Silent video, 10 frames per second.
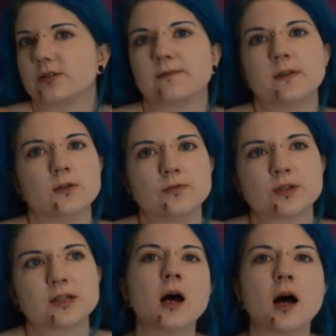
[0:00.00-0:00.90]

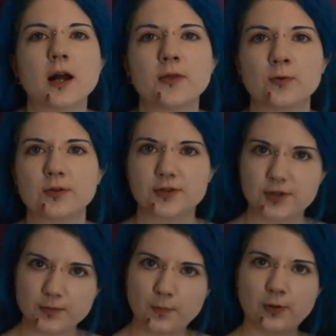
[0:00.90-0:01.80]
views. I thought
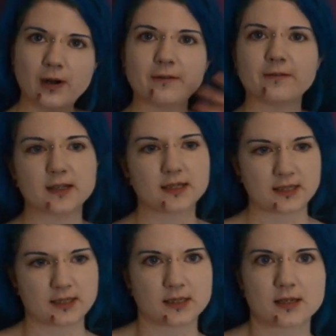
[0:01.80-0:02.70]
to
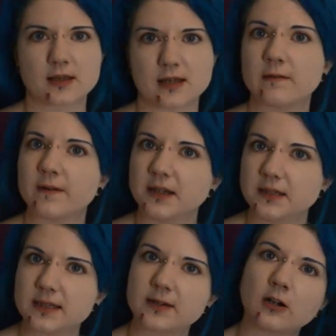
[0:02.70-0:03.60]
preface the
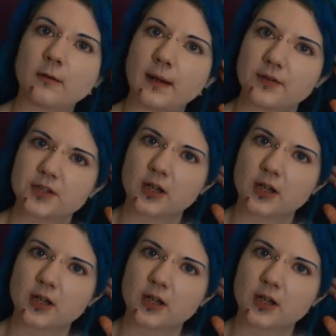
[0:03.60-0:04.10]
events that are about to